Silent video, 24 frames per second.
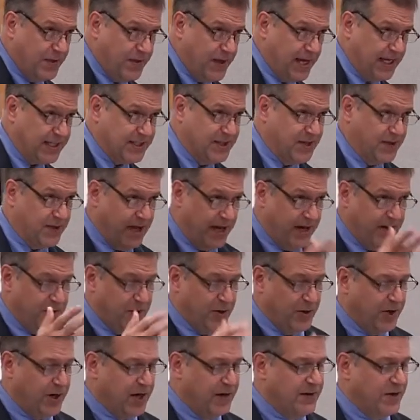thanks to
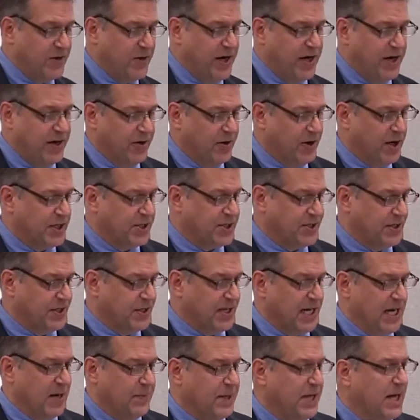Thayer, who gave a great introduction
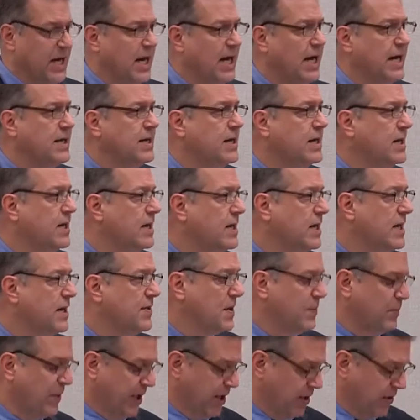to IBI uh,
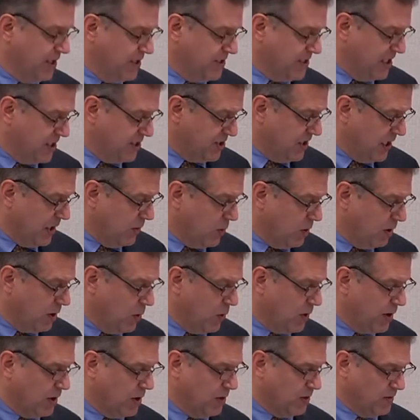at the plenary session. I won't
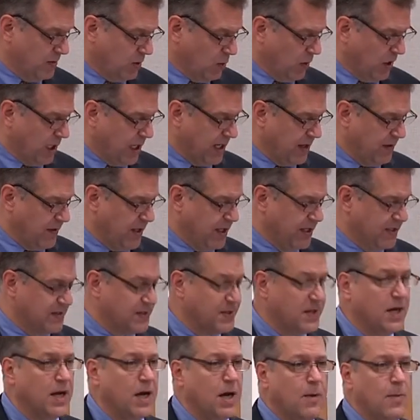go into a lot of
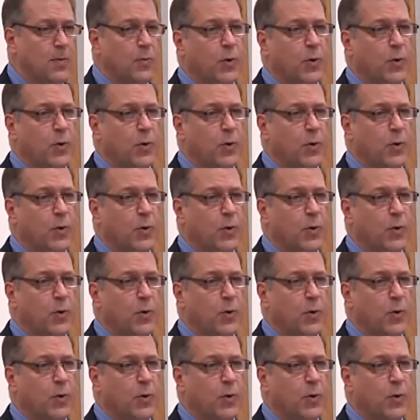this.